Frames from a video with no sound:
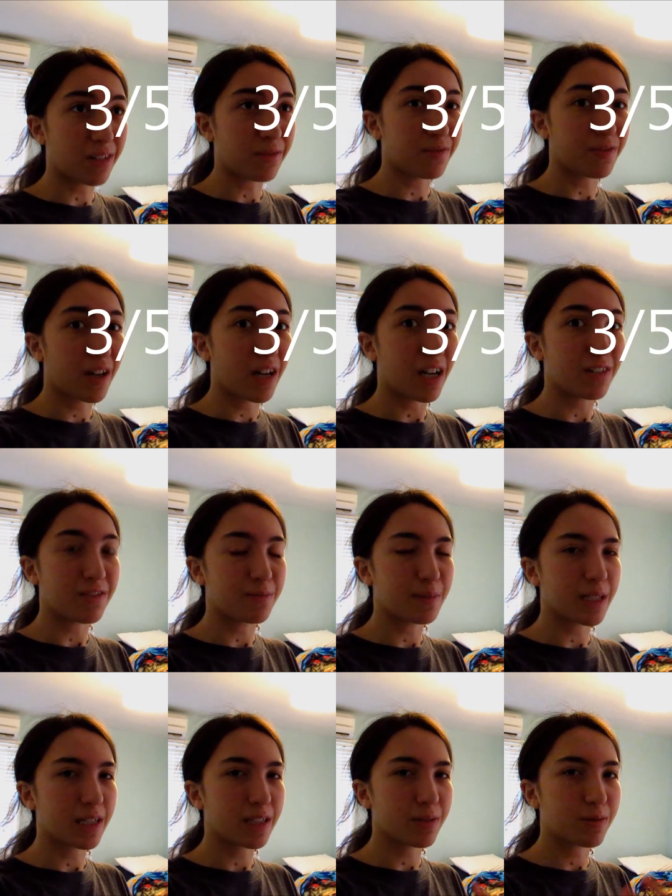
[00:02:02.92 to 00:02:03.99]
of five
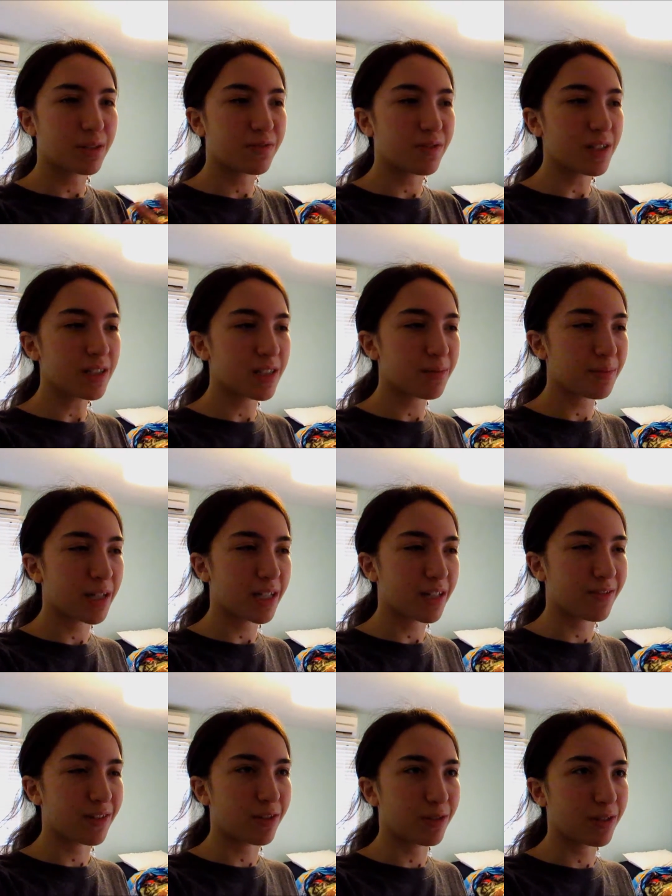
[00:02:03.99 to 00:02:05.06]
because it was fun to make
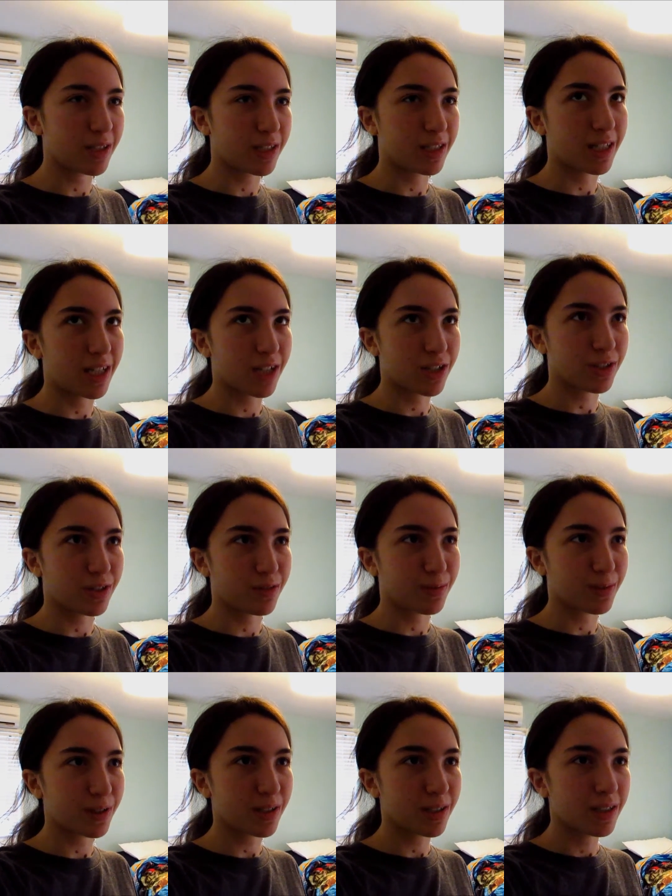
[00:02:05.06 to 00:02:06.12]
even though it didn't actually
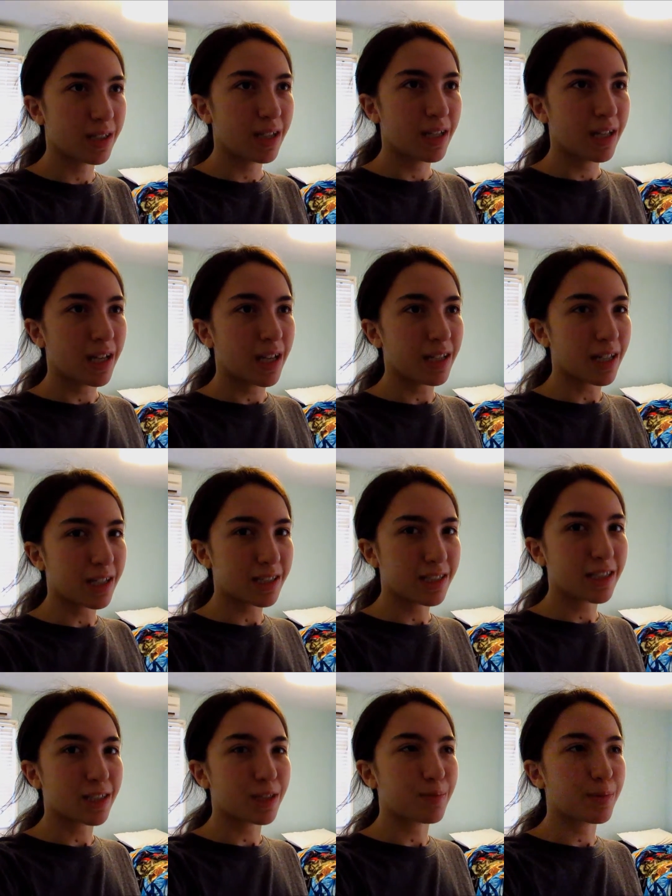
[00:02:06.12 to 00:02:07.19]
work. And the
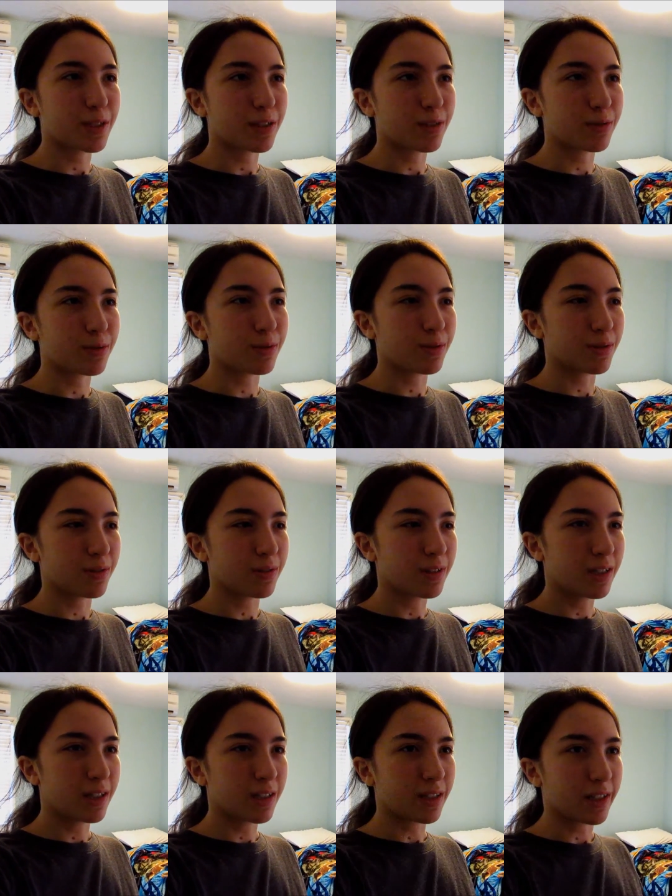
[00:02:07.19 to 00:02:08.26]
idea is pretty cool,
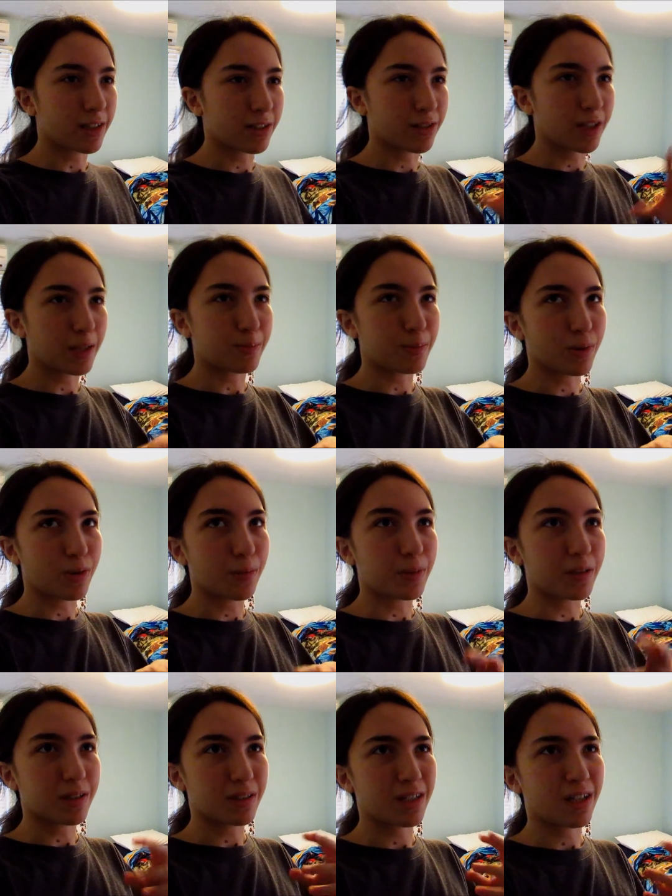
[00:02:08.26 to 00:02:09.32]
like a light bulb and
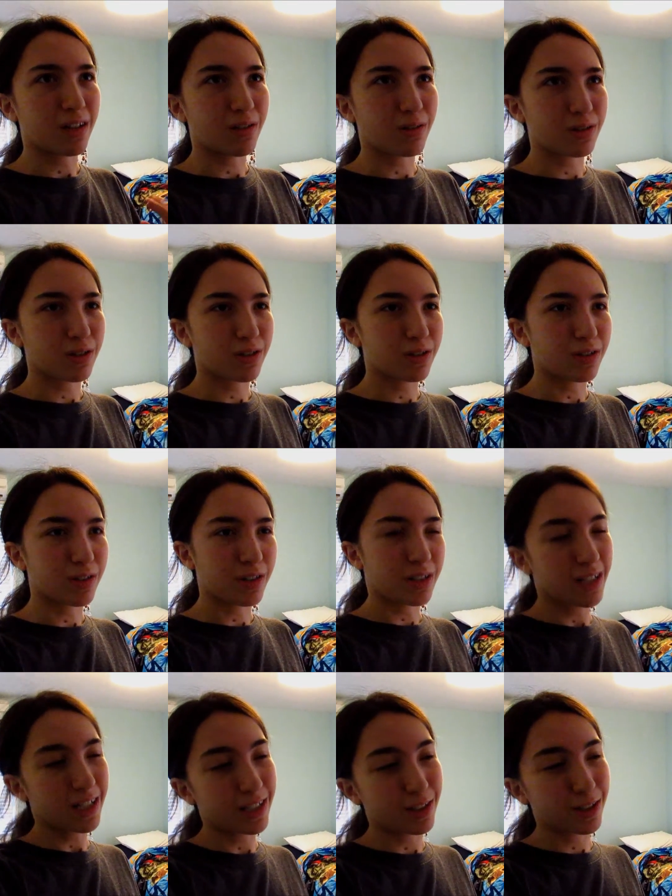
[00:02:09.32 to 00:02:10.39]
the sand glows in the dark.
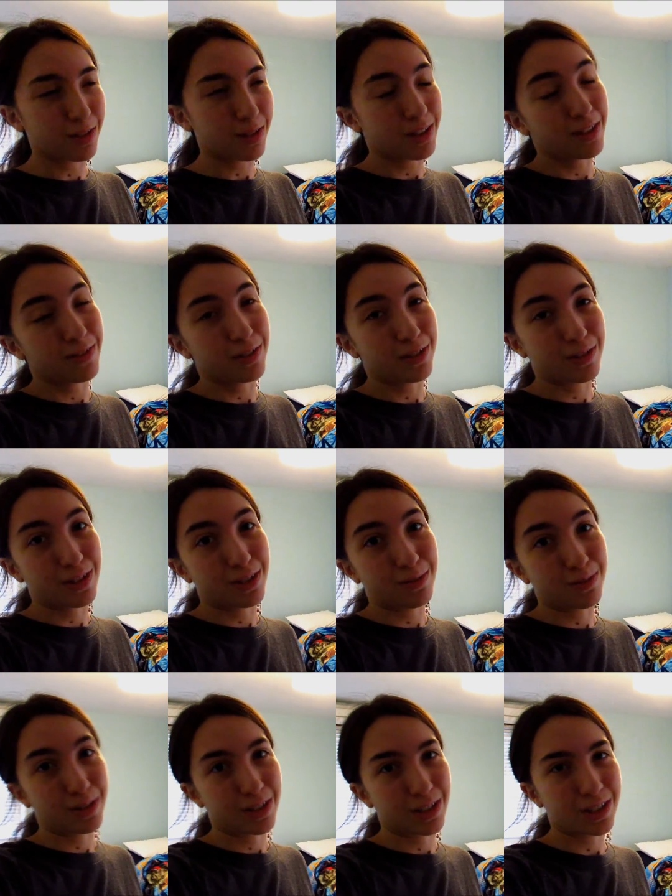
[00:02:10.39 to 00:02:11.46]
I don't know, even though it didn't
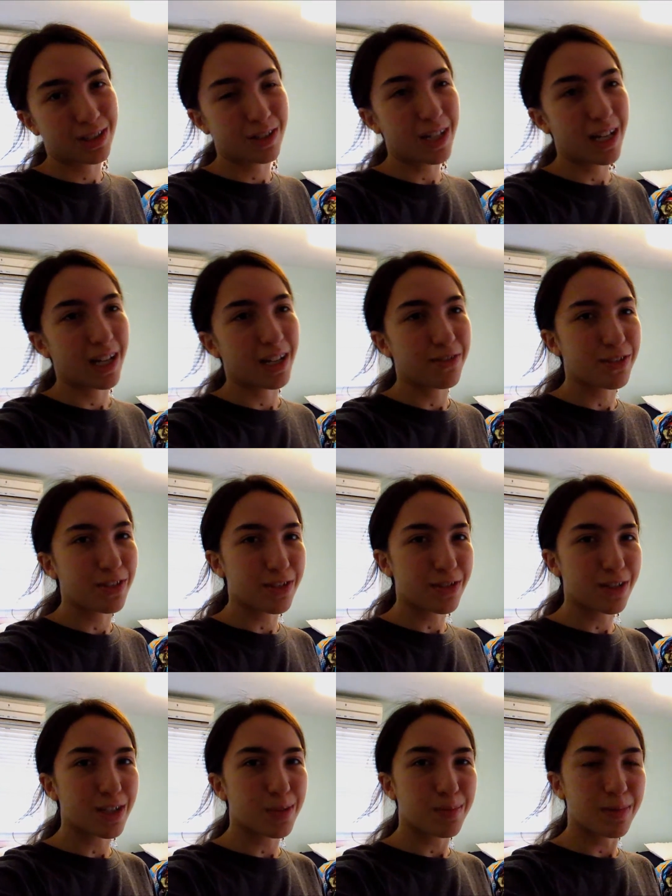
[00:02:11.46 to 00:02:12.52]
work. So yeah, if you
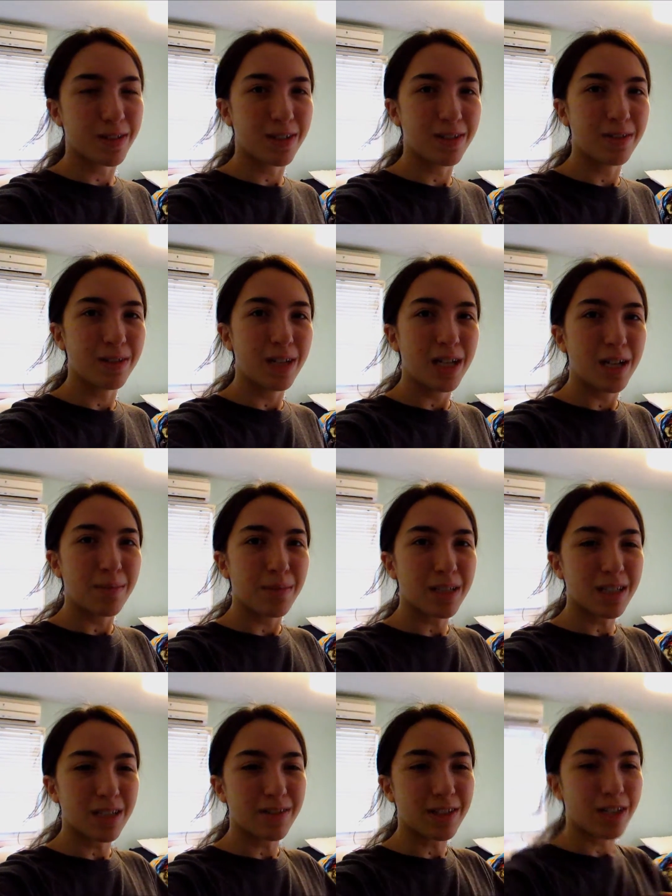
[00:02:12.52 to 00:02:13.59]
enjoyed this video, please
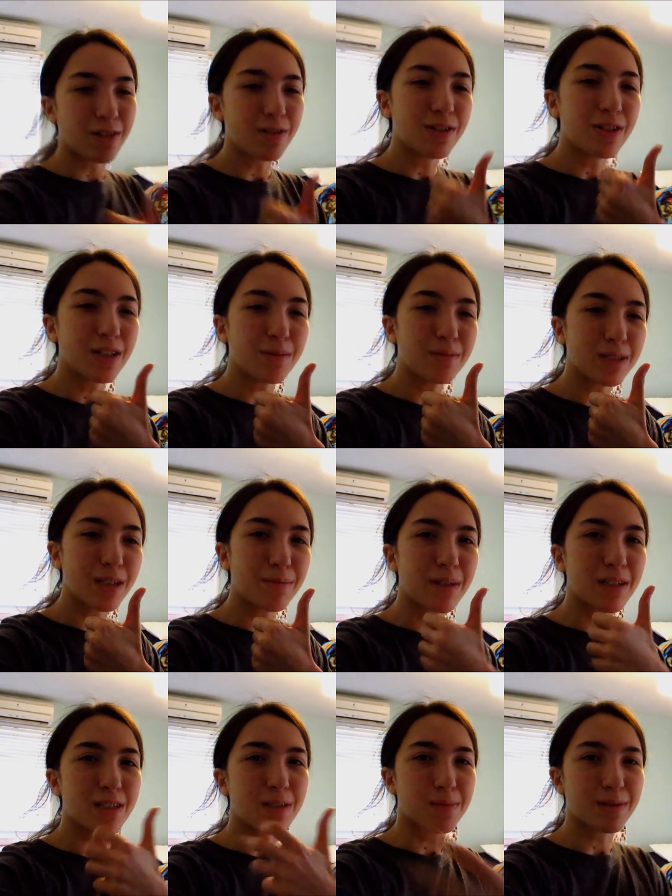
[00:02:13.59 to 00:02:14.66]
give it a huge thumbs up
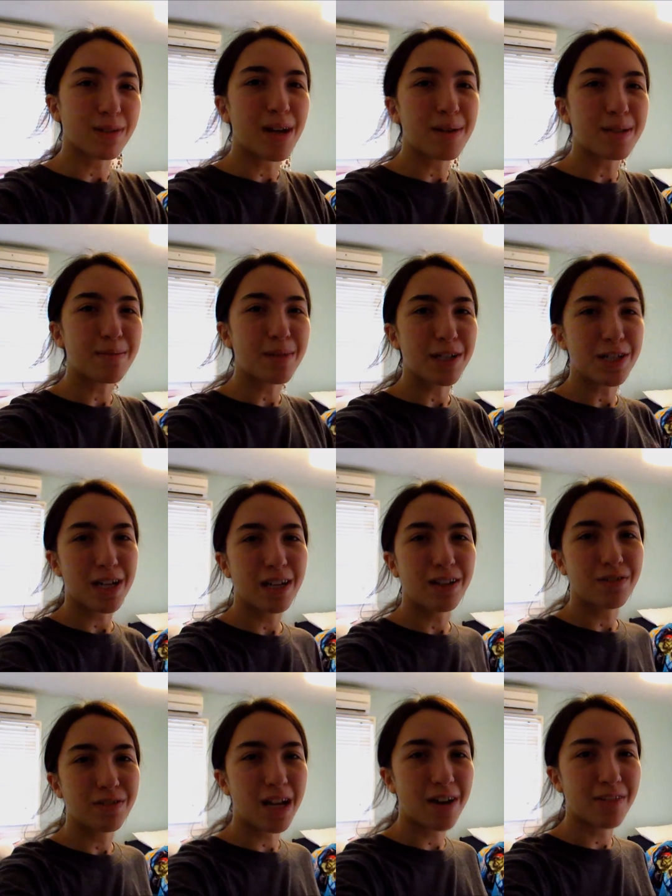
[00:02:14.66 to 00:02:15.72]
and subscribe to my channel
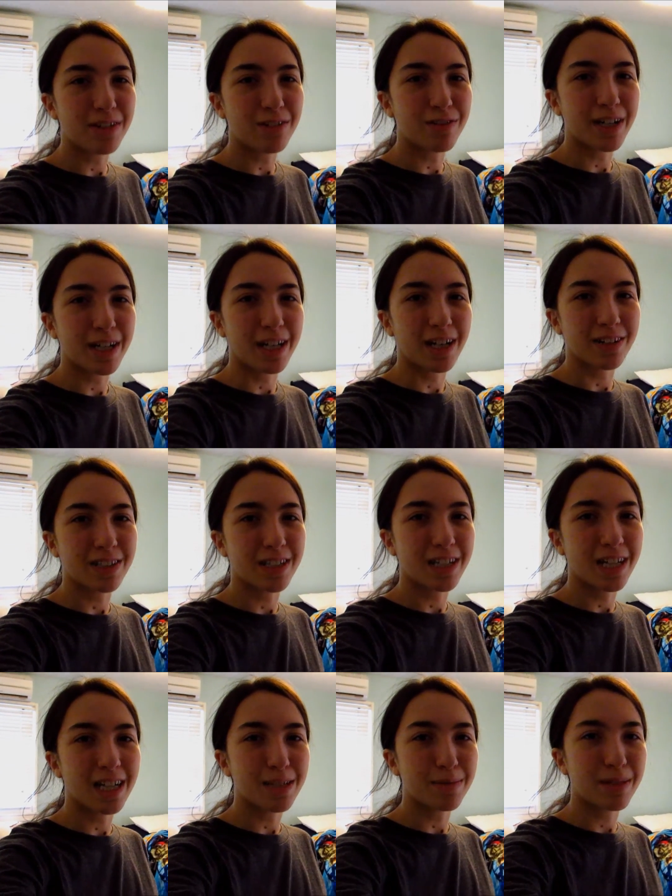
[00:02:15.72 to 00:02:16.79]
if you haven't already. I'll see you
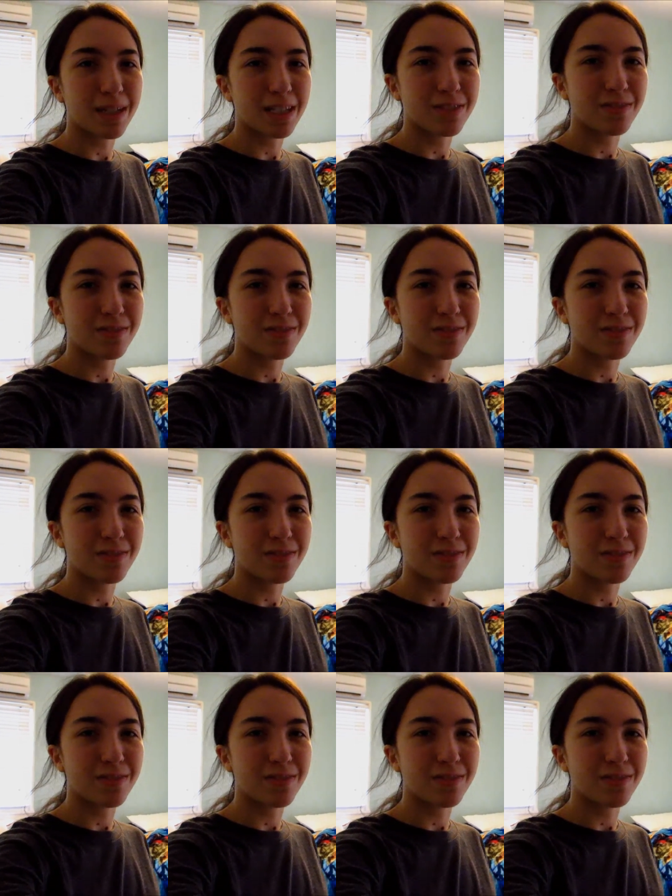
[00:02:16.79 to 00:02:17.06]
guys in my next